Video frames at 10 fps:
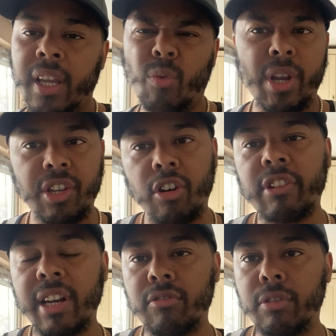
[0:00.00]
when you're
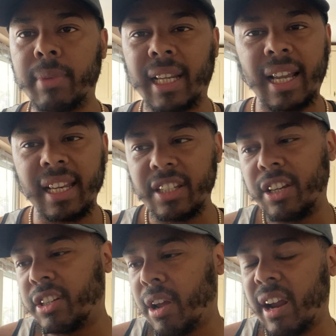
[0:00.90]
in a room and
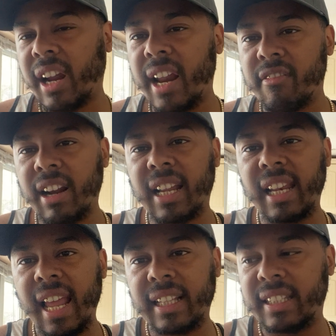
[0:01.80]
you're going around
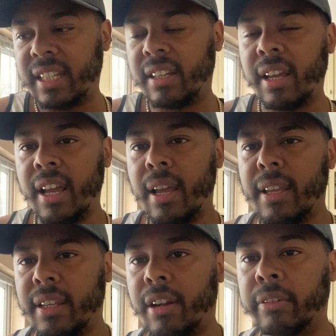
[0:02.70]
collecting,
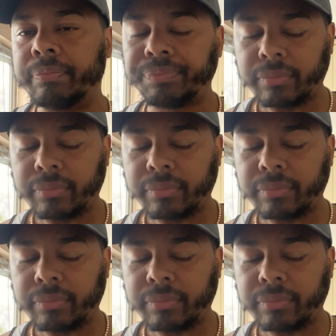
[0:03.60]
you know,